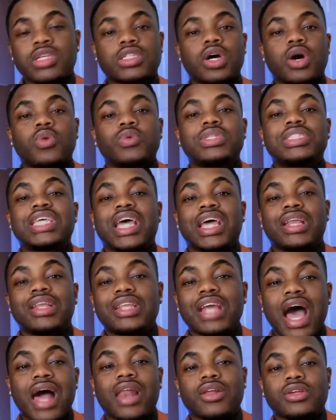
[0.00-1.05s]
So
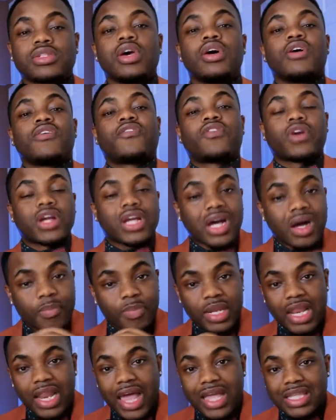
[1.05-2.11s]
$10 for a
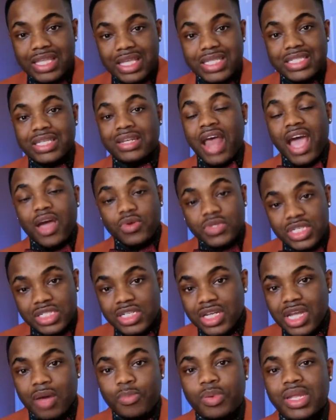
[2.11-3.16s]
company like this, an
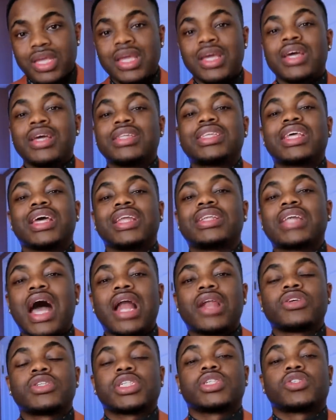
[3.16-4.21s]
acquisition company,
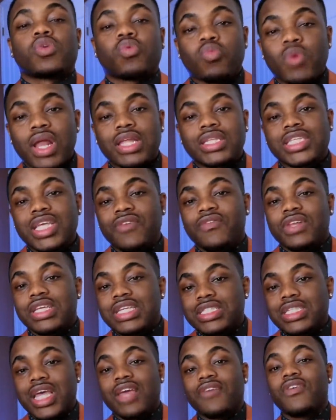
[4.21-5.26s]
$10 is a relatively
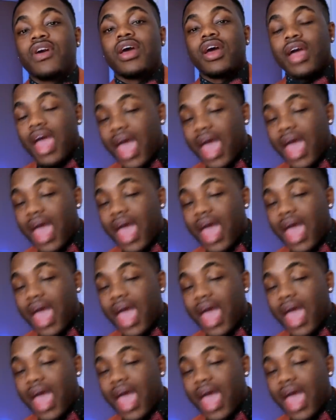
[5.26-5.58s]
safe,